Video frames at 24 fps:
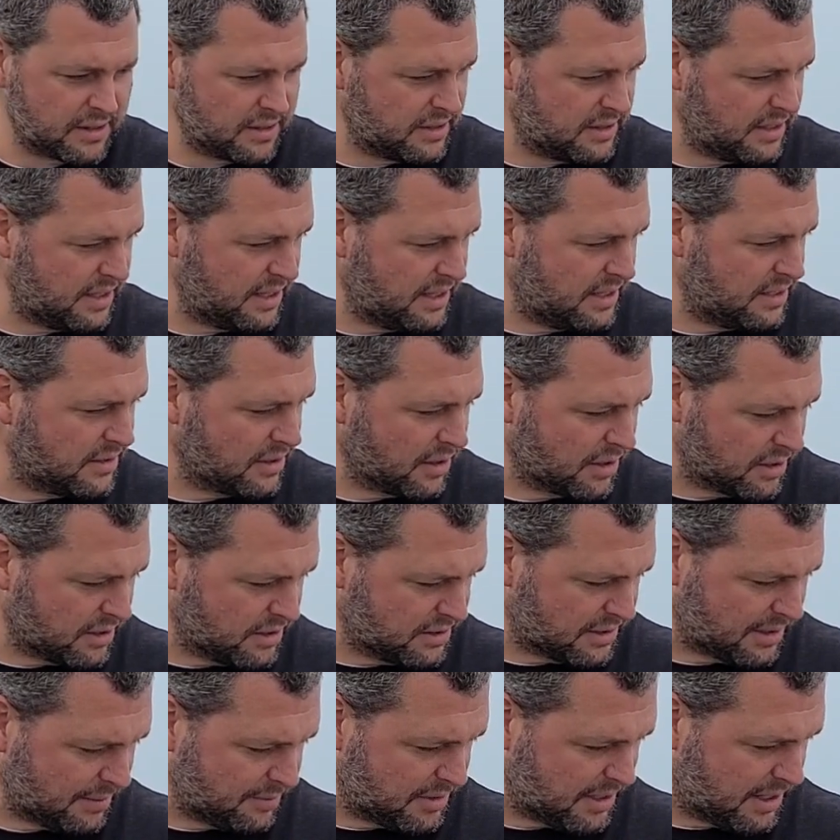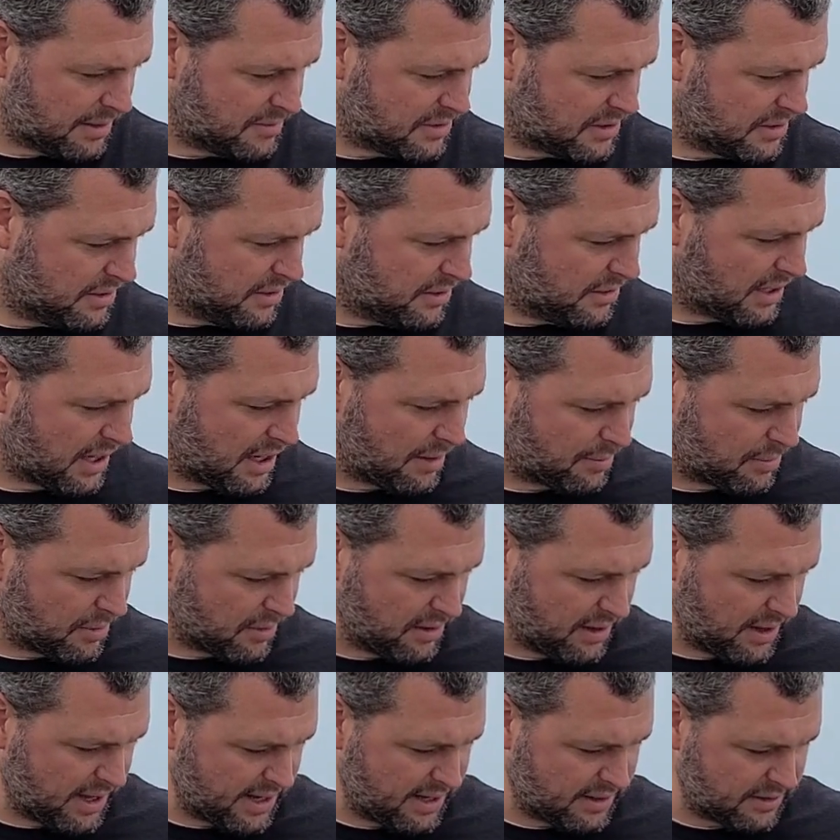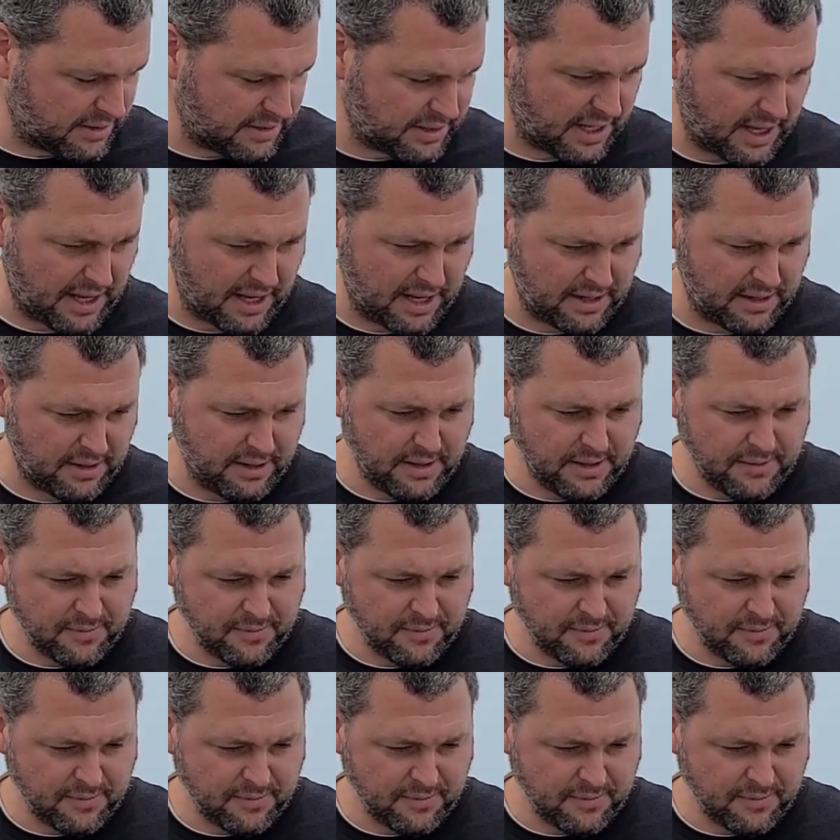It is hard sometimes to locate perlite or sand.